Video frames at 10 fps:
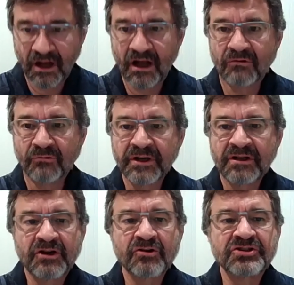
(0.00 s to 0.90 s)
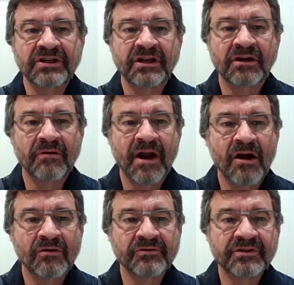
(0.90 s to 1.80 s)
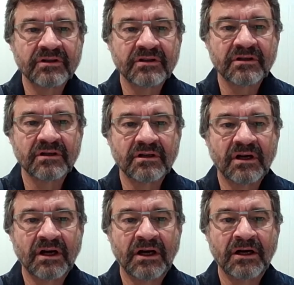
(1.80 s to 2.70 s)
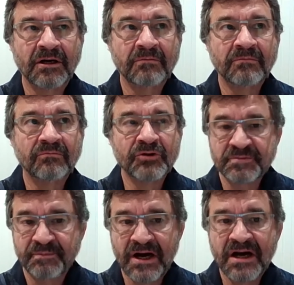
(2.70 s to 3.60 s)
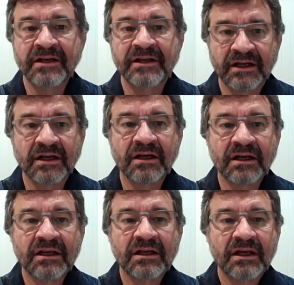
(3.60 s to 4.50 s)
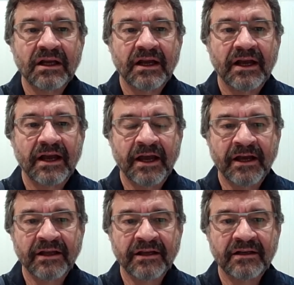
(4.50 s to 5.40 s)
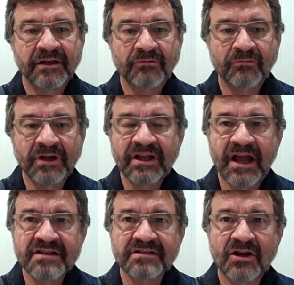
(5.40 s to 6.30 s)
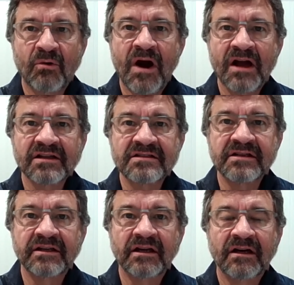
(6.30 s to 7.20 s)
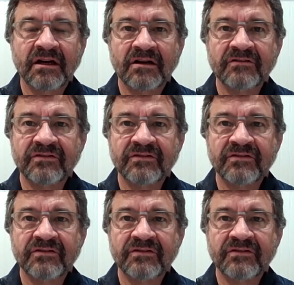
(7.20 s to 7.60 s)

real energy around responding, and it really has the quality of